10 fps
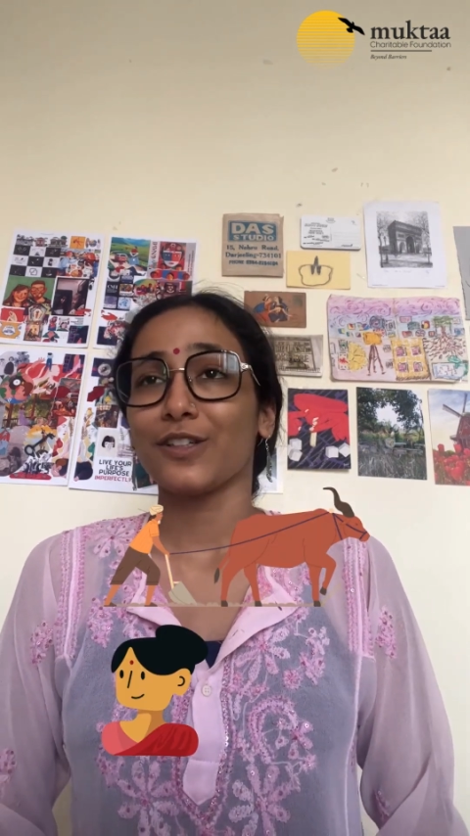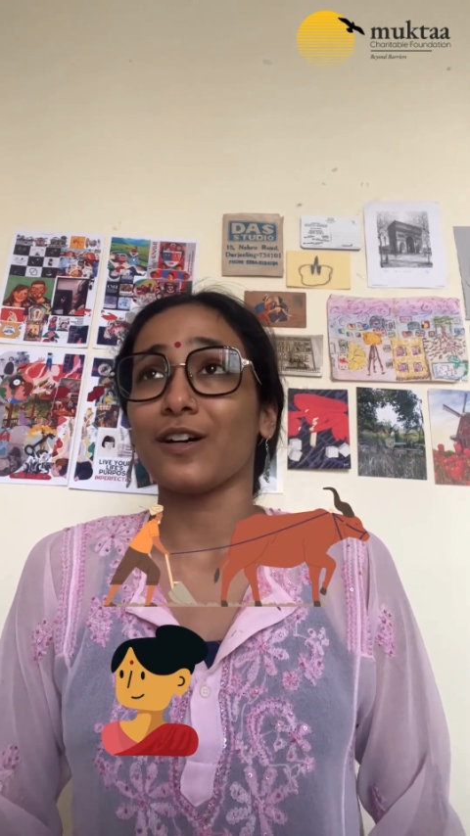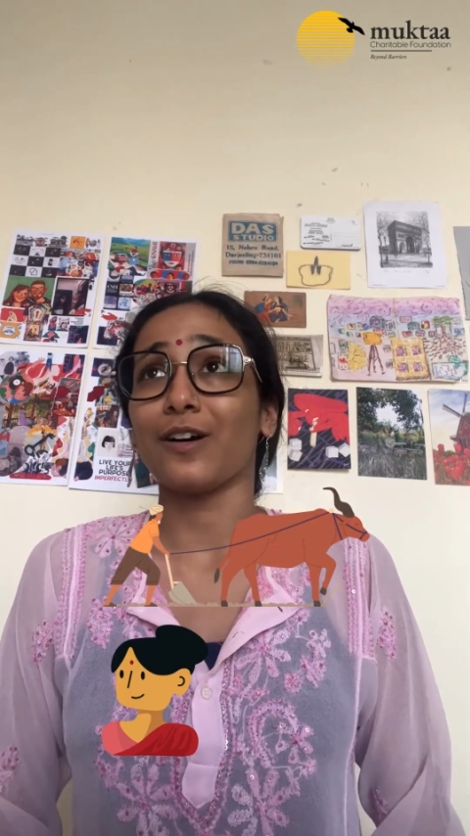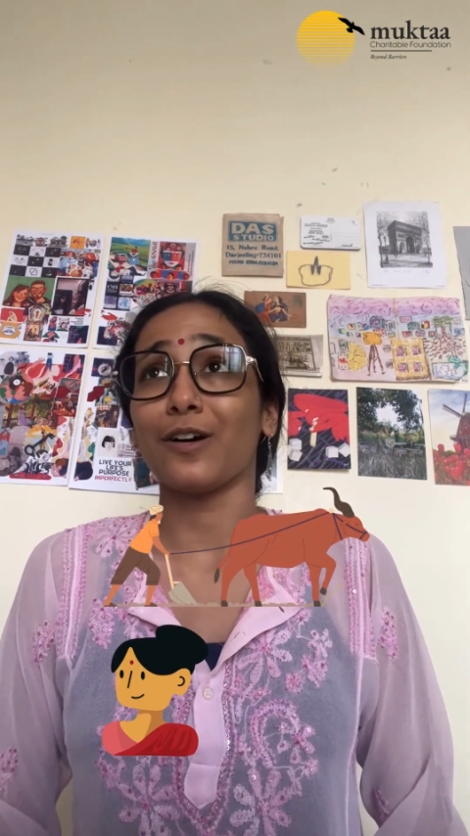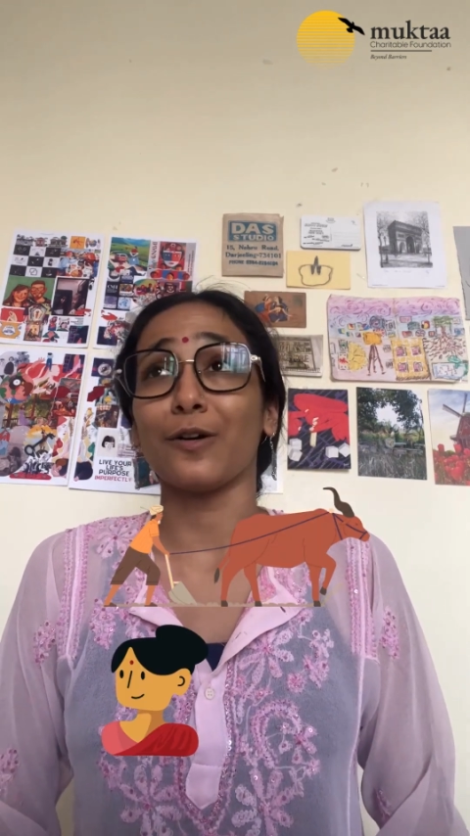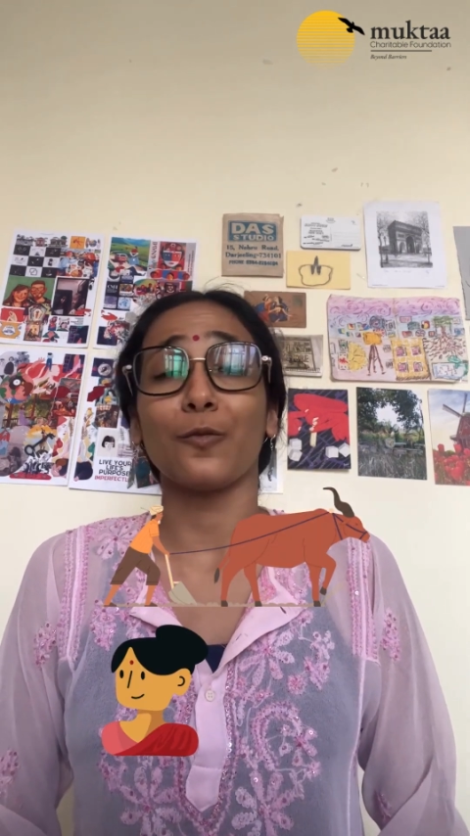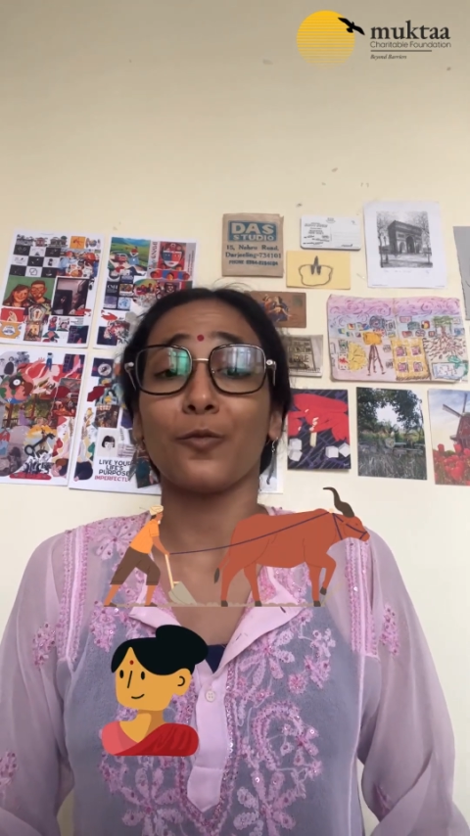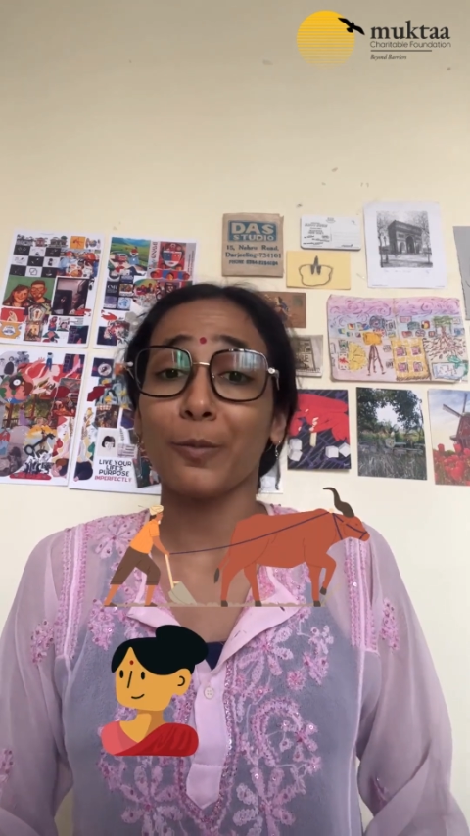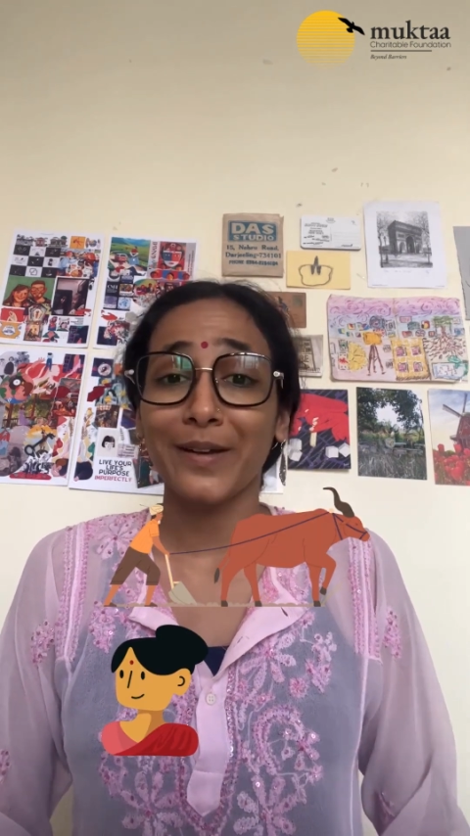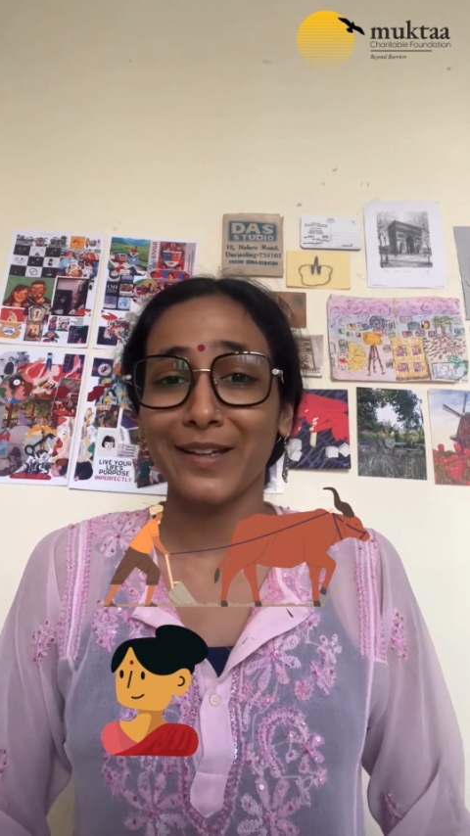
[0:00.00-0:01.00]
a
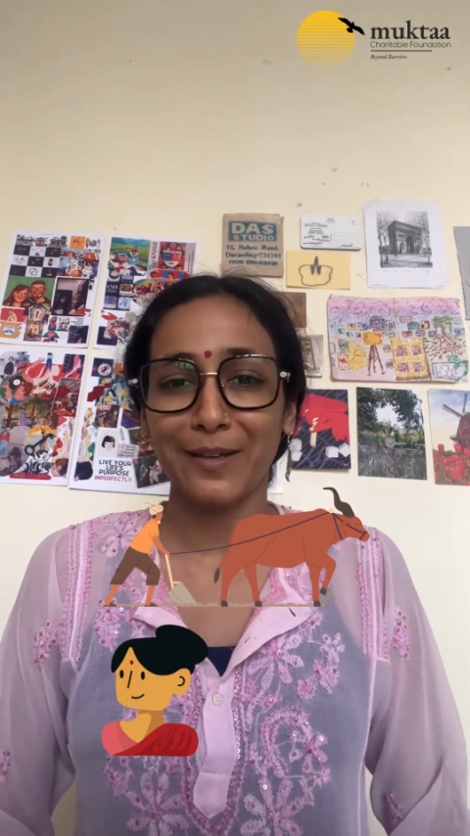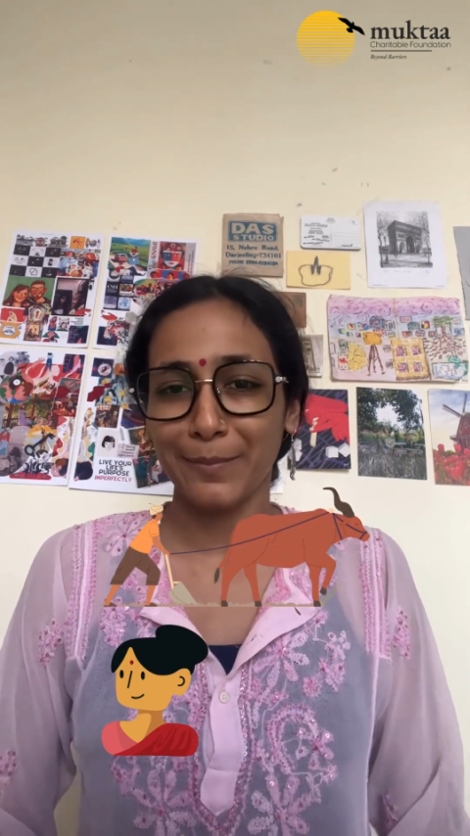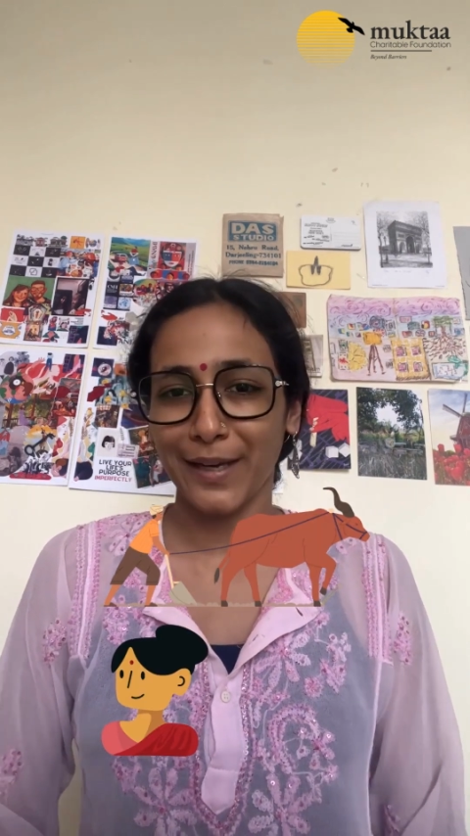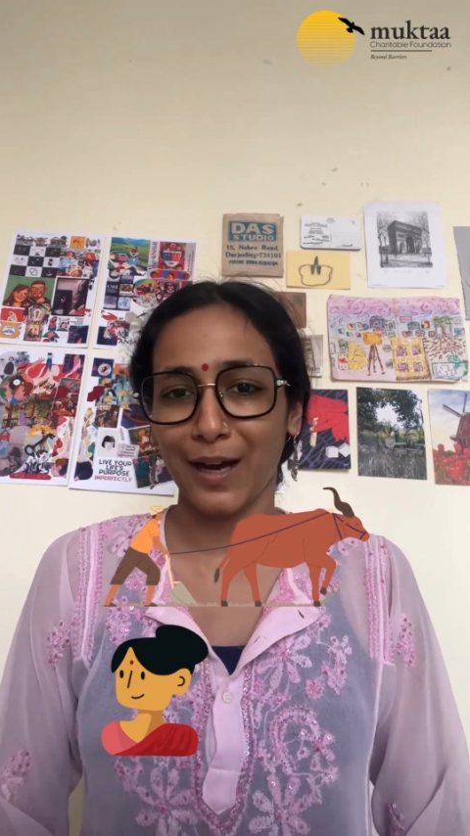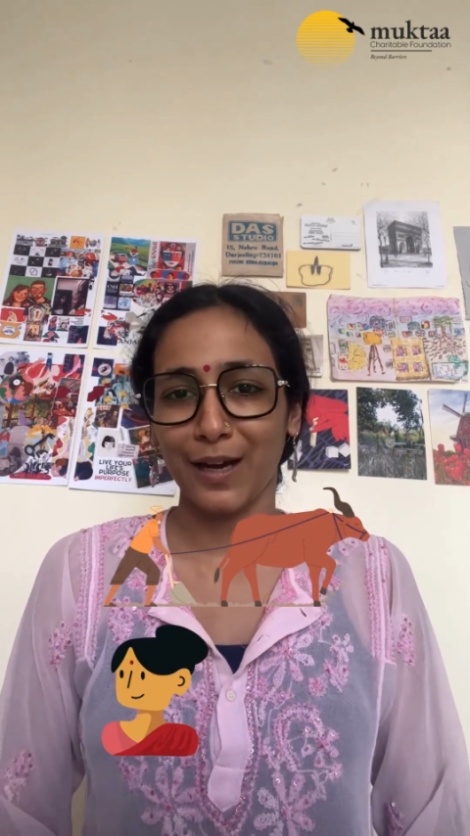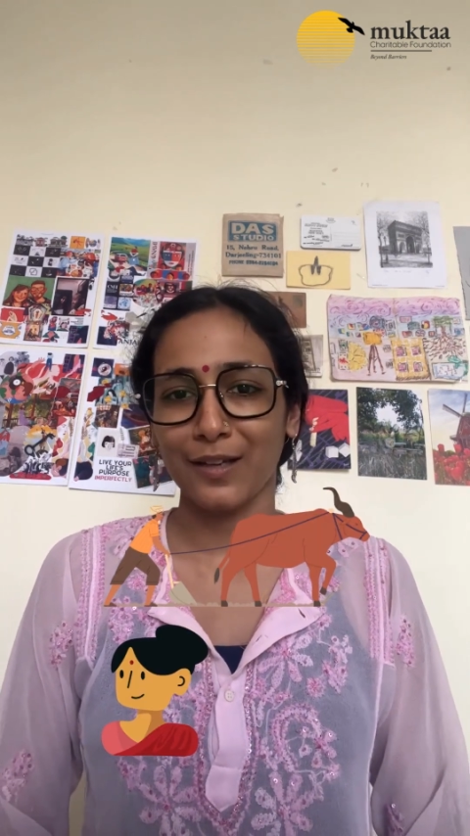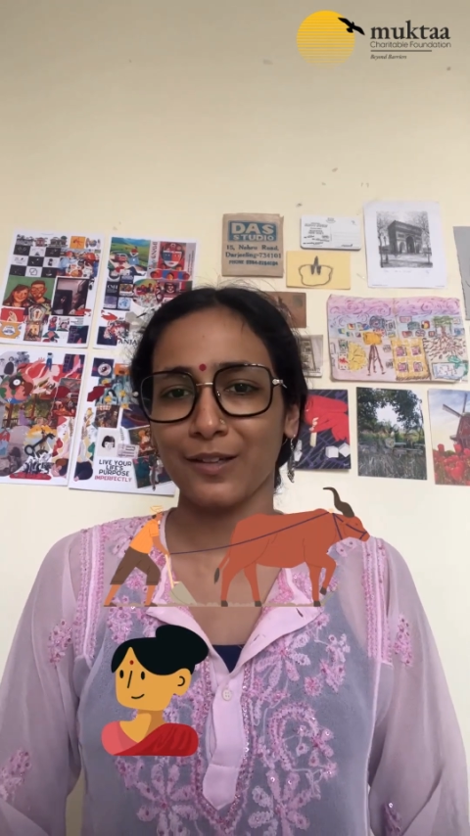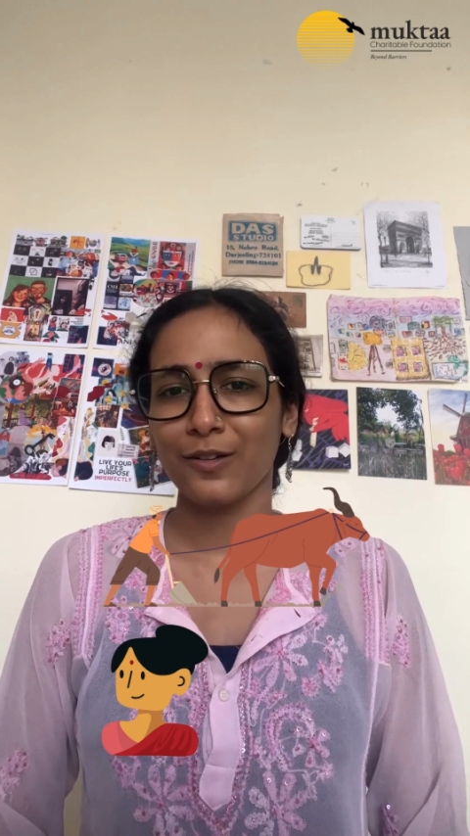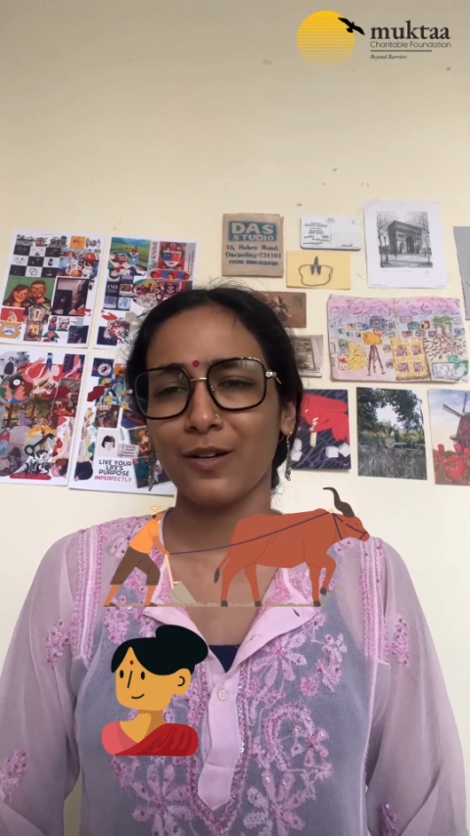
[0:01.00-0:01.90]
woman in Bihar,